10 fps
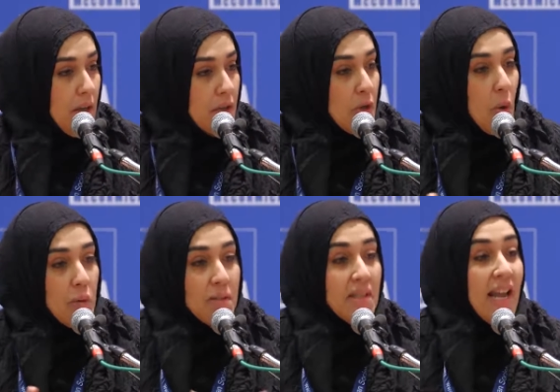
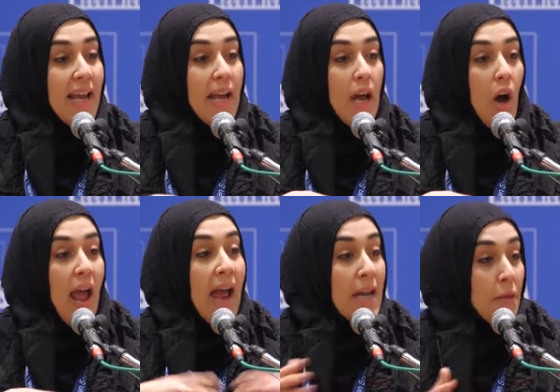So, say
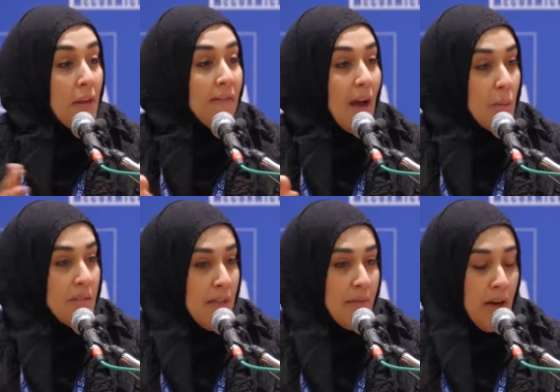anything that
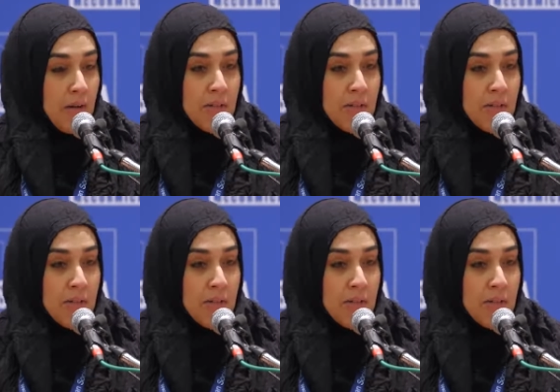was in there,